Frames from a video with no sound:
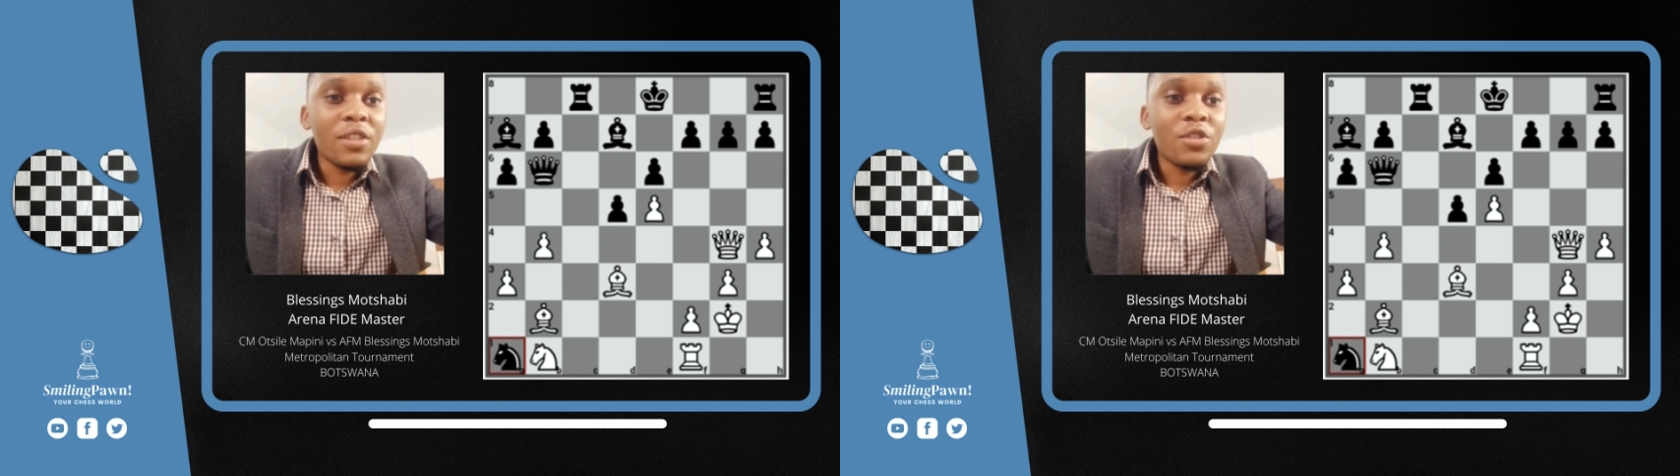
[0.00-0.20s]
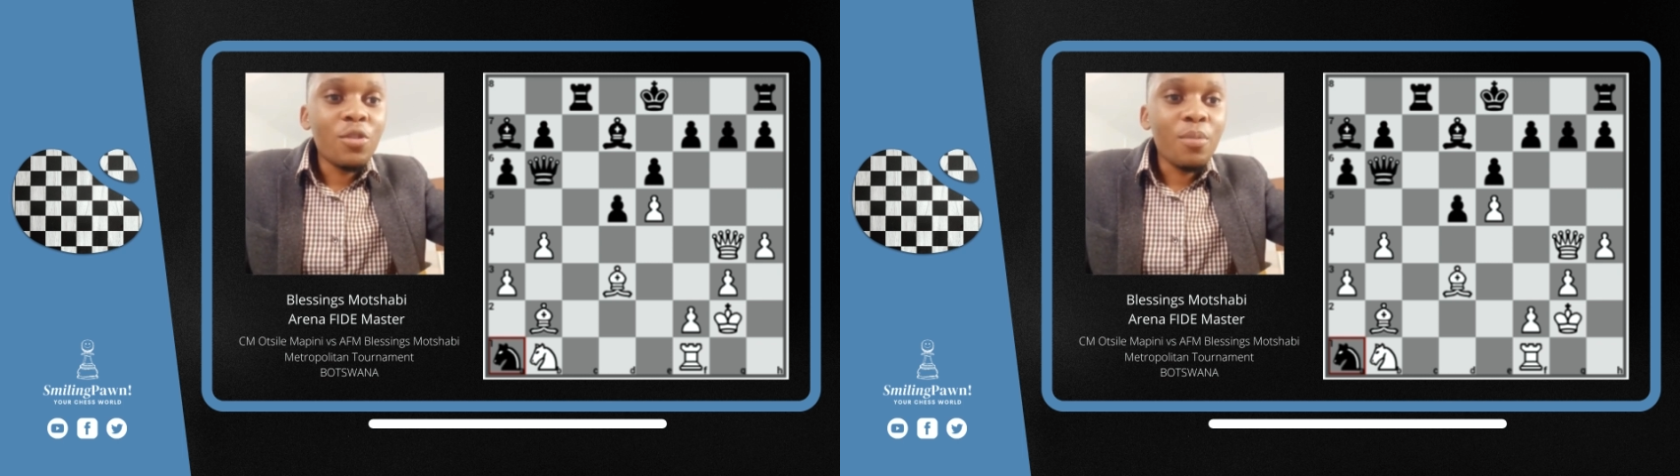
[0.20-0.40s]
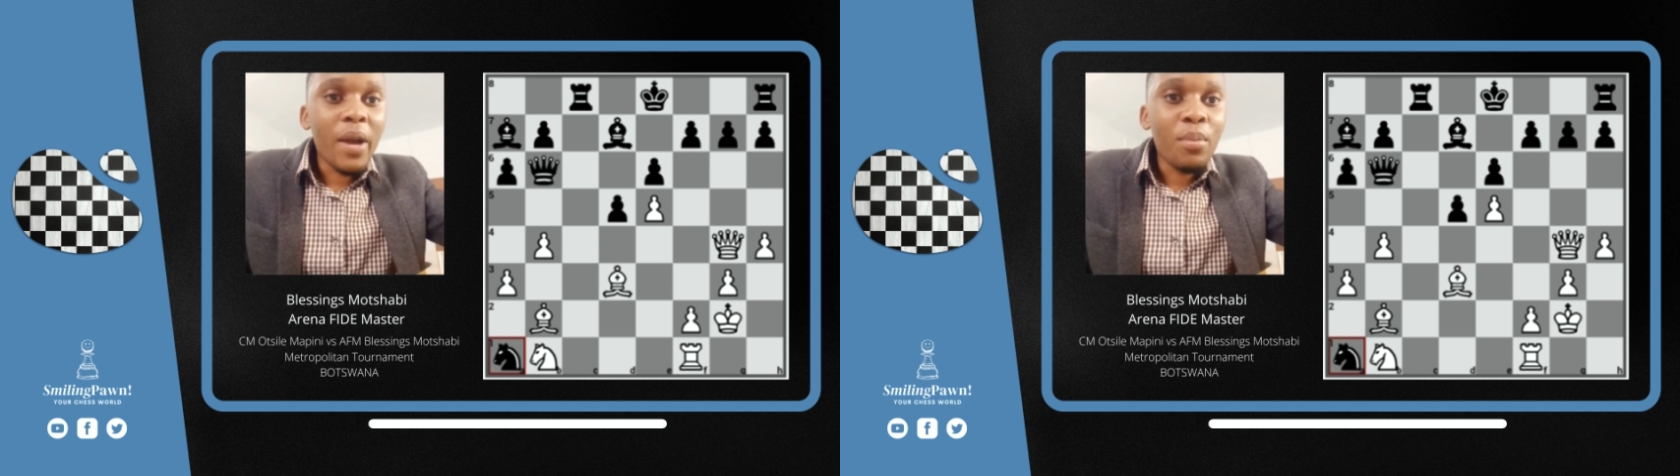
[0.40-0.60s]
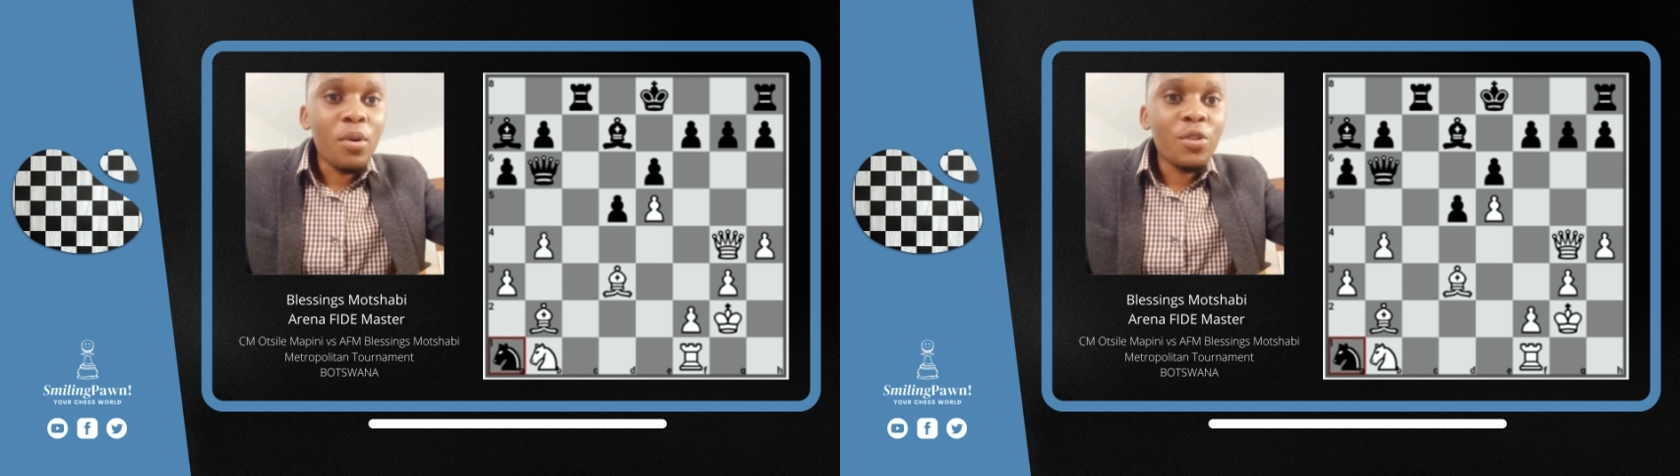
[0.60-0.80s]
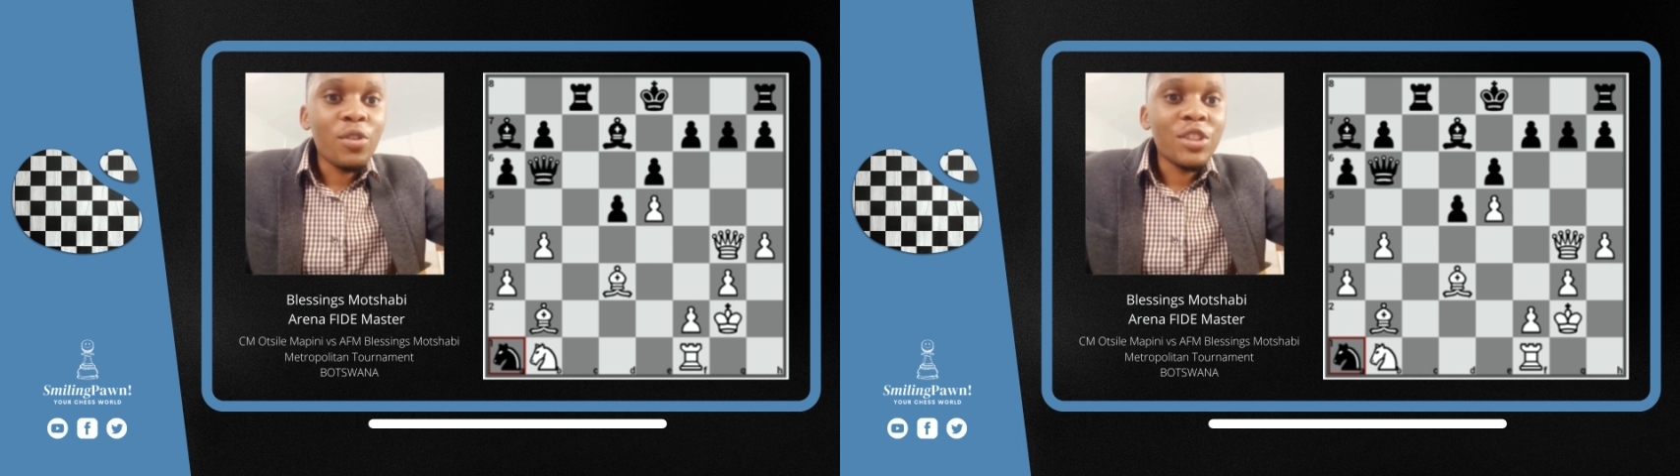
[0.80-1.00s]
my pawn
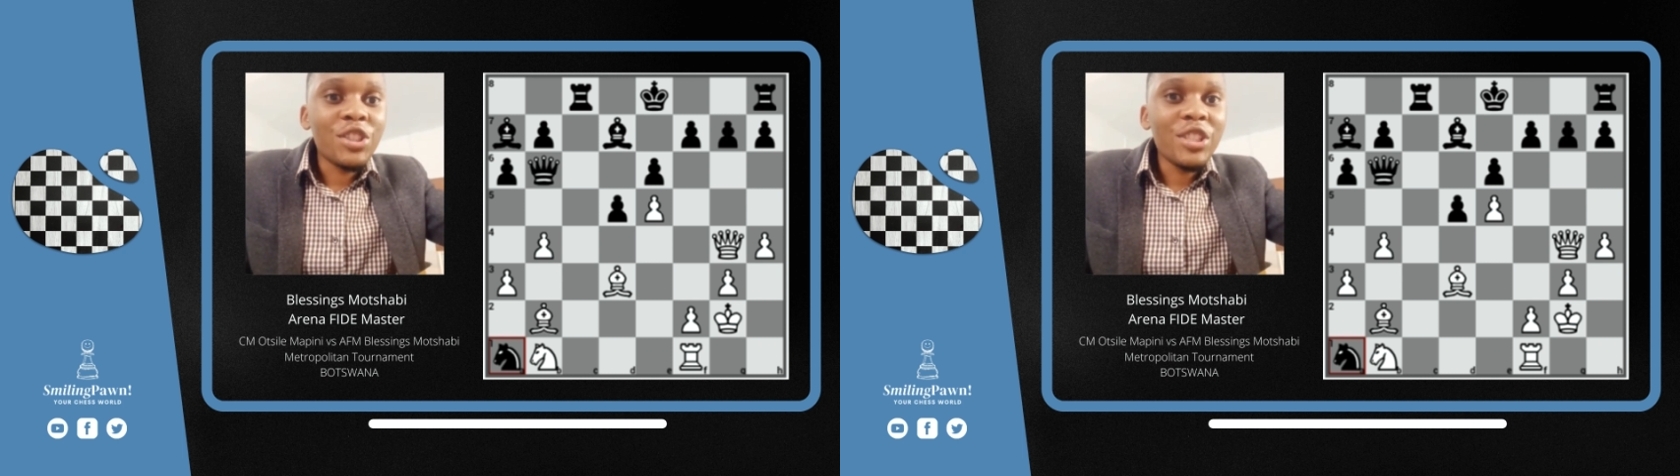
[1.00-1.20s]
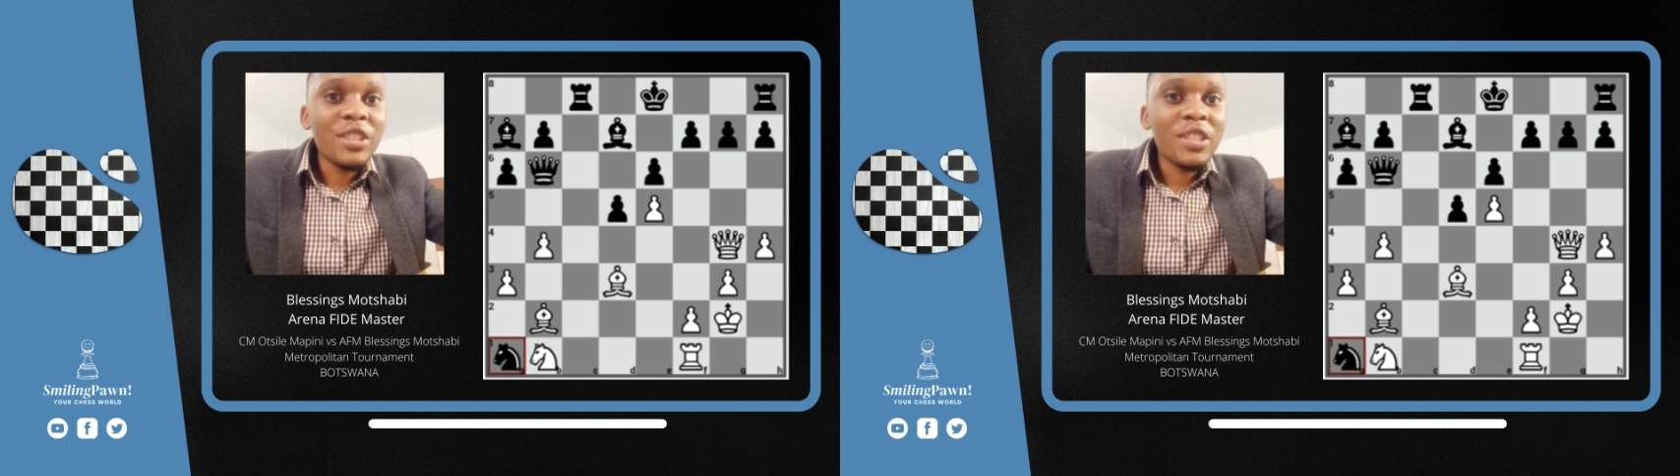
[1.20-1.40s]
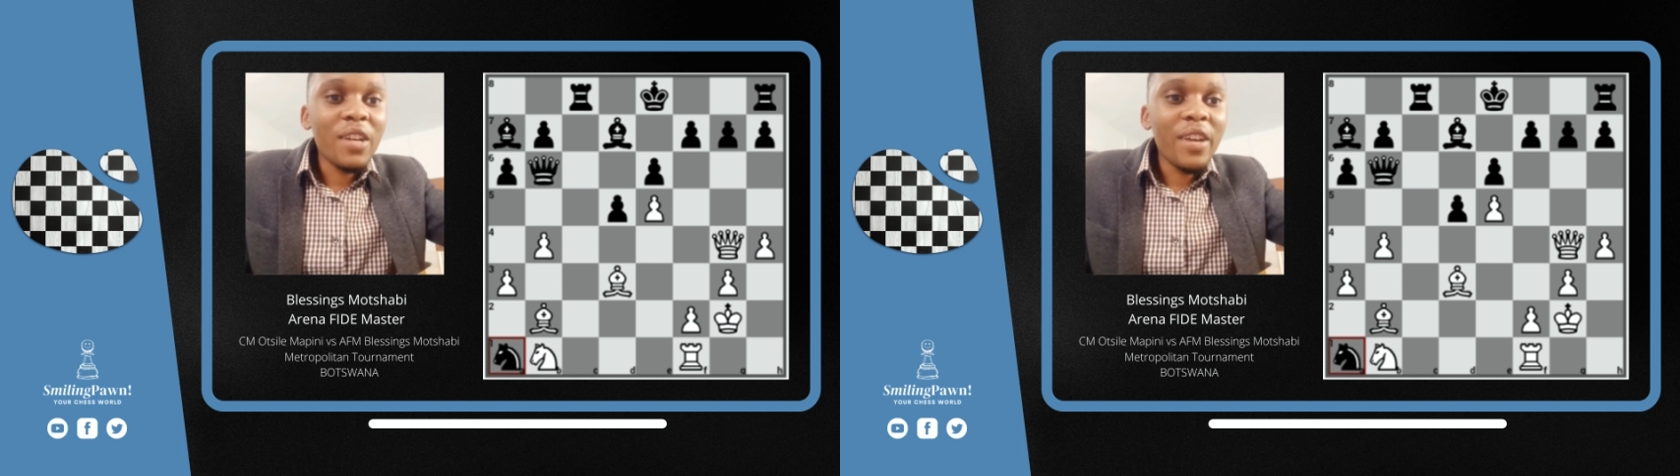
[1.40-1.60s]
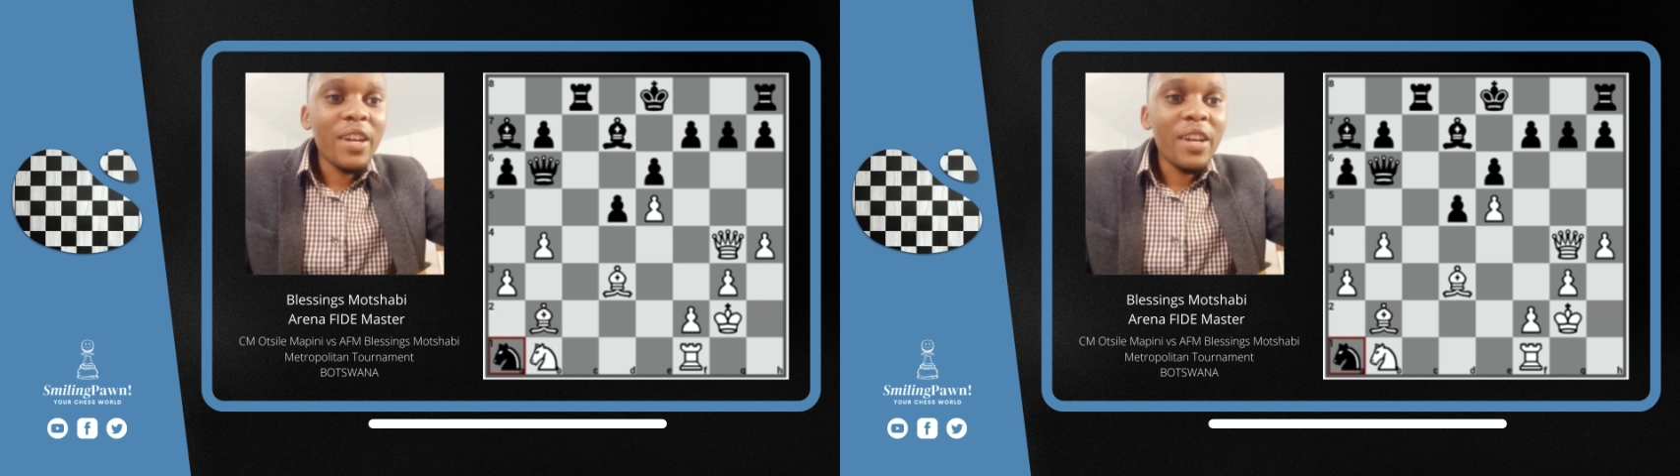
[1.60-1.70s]
on g7